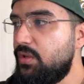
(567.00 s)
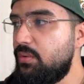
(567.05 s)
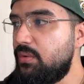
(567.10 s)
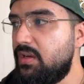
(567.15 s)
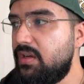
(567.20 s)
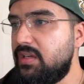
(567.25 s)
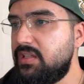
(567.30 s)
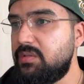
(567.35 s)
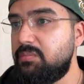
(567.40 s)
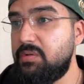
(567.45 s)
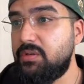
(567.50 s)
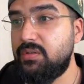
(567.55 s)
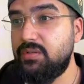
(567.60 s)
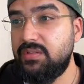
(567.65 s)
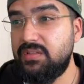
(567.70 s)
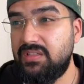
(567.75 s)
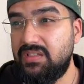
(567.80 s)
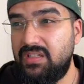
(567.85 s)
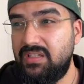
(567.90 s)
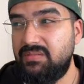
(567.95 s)
you guys
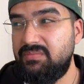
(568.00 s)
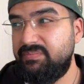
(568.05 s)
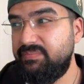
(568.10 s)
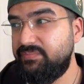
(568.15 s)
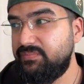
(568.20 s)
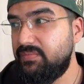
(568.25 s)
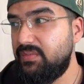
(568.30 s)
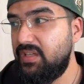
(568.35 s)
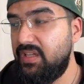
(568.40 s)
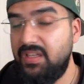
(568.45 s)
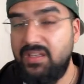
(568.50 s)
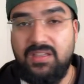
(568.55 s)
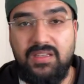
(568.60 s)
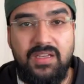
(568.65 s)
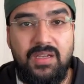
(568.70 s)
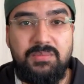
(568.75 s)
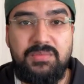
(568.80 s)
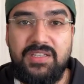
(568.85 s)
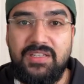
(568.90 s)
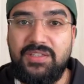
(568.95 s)
because
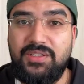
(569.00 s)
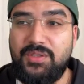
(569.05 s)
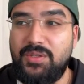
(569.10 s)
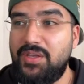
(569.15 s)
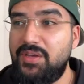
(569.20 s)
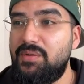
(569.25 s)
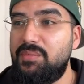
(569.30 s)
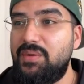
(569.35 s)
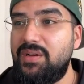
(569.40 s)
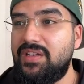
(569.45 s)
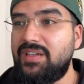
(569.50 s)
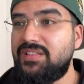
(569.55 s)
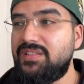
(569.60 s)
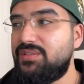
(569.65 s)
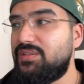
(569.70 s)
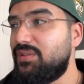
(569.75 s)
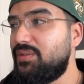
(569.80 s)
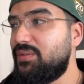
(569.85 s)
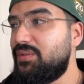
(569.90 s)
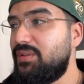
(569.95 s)
it, I'm telling you, it
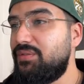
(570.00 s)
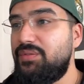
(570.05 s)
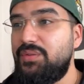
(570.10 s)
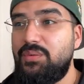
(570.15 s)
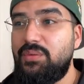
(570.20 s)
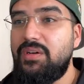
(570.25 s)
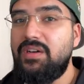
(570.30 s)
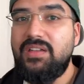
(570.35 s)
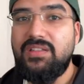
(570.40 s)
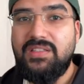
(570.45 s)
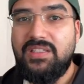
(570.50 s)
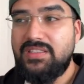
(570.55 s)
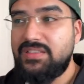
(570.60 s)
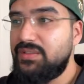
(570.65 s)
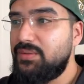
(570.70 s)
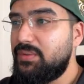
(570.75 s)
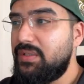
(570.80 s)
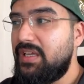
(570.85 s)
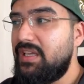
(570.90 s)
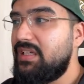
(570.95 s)
works. So if you are
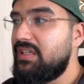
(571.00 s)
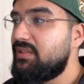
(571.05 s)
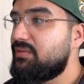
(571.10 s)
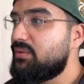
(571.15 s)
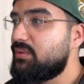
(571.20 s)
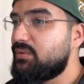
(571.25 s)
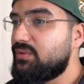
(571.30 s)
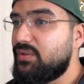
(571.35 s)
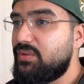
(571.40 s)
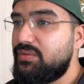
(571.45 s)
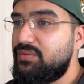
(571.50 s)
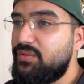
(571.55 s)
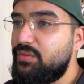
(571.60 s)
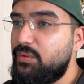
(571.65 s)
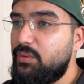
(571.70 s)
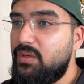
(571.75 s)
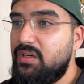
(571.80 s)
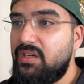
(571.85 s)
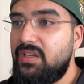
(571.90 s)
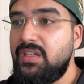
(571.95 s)
like doing A levels or if
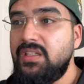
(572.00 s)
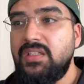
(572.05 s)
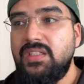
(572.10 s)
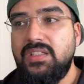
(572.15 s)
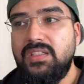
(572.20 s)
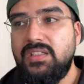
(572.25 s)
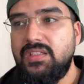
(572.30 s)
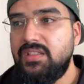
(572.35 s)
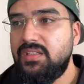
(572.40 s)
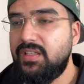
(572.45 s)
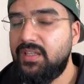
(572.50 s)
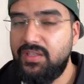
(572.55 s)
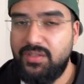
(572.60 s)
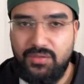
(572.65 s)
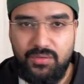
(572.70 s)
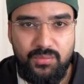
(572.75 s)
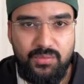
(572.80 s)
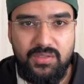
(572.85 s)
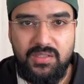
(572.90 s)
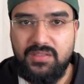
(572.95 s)
you are
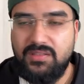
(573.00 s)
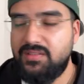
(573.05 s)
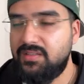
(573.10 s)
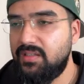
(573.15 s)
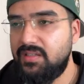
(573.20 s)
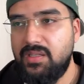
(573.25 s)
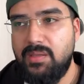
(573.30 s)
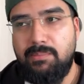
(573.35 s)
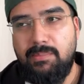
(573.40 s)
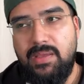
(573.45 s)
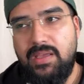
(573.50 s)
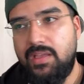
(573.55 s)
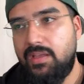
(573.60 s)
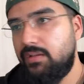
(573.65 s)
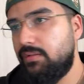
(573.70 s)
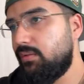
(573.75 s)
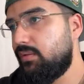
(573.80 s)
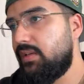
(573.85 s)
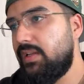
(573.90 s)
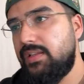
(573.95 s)
in uni studying
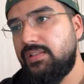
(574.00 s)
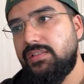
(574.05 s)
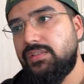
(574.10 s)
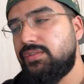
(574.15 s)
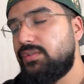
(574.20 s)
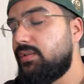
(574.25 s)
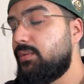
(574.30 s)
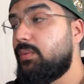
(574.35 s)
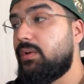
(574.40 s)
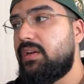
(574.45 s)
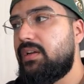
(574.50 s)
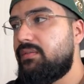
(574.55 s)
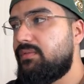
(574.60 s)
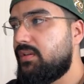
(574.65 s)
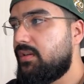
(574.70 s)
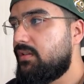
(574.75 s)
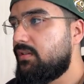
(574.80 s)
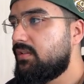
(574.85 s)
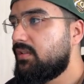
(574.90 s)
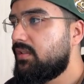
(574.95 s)
med or dentistry,
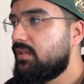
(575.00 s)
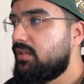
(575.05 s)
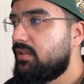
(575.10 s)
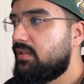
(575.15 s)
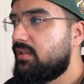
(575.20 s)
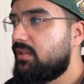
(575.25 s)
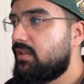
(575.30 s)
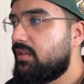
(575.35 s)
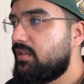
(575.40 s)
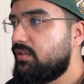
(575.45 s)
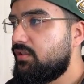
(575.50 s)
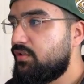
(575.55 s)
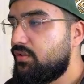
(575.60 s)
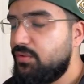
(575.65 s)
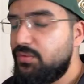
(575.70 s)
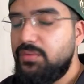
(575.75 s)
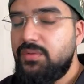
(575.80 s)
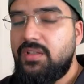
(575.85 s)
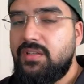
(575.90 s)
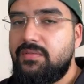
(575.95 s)
whatever,
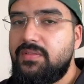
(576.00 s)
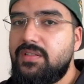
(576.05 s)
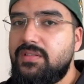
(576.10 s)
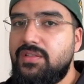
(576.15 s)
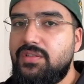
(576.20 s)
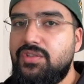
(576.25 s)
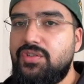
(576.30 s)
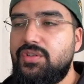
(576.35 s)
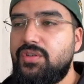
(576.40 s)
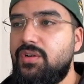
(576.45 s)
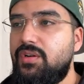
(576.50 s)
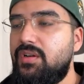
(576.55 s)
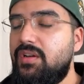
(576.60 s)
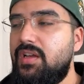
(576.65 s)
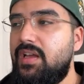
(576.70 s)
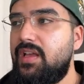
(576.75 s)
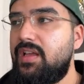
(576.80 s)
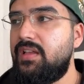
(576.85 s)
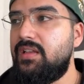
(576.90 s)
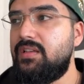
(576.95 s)
do give this a
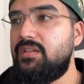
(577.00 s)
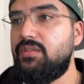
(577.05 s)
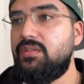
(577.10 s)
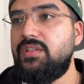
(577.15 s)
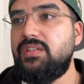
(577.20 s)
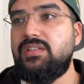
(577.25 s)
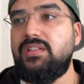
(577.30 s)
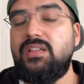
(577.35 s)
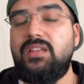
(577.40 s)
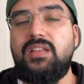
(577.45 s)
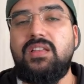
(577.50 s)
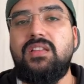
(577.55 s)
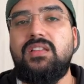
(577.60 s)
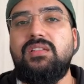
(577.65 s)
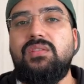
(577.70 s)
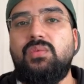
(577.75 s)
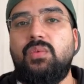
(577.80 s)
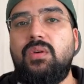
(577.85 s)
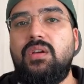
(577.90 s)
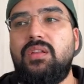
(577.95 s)
shot. And honestly, it
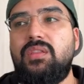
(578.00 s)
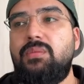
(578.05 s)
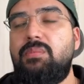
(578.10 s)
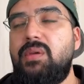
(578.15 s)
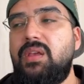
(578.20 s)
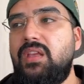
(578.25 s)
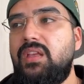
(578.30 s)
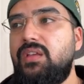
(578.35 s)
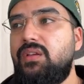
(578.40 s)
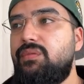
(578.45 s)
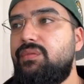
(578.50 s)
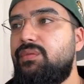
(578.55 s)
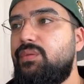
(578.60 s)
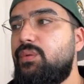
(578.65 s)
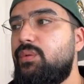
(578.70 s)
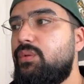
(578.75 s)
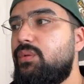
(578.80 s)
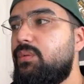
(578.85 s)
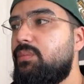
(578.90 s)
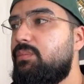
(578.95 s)
is worth paying
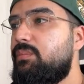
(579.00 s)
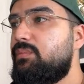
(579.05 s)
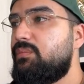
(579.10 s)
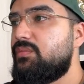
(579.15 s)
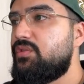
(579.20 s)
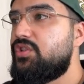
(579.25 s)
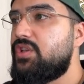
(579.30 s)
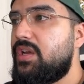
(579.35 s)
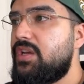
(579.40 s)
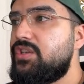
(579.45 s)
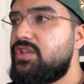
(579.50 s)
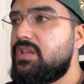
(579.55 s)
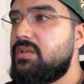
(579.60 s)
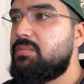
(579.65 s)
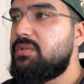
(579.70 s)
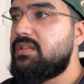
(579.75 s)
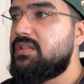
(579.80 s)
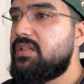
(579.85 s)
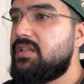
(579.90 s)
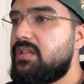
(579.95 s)
for
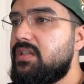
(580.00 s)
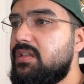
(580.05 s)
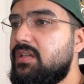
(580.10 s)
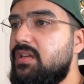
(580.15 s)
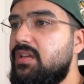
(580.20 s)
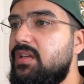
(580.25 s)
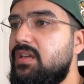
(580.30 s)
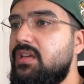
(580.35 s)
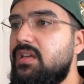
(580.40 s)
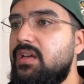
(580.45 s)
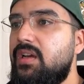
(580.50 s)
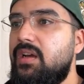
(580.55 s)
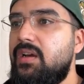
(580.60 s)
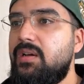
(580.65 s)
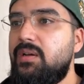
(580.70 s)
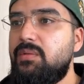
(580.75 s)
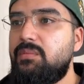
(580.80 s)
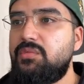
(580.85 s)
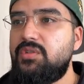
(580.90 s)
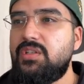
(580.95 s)
ChatGPT
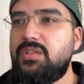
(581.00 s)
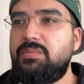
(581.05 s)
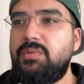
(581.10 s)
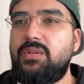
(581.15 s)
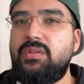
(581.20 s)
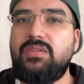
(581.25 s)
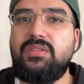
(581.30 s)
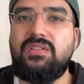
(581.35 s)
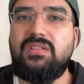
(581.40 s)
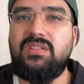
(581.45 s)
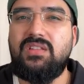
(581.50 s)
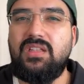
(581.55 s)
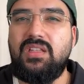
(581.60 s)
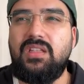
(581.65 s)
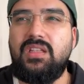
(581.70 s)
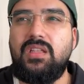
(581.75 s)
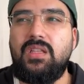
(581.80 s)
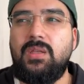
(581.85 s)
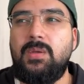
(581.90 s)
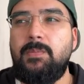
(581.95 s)
um, just because
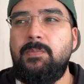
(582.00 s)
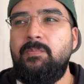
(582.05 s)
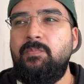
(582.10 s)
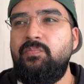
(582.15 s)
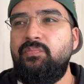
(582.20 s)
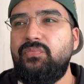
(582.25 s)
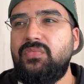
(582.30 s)
the